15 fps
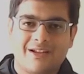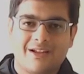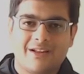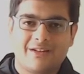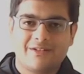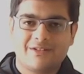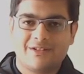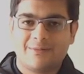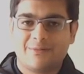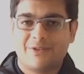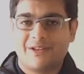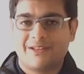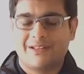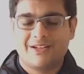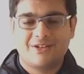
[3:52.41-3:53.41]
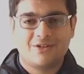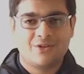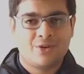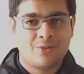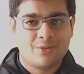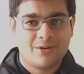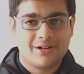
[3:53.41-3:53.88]
on something that you
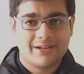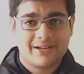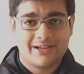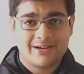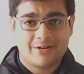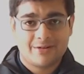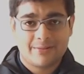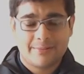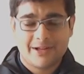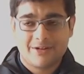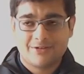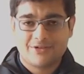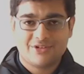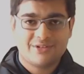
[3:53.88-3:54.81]
don't really care about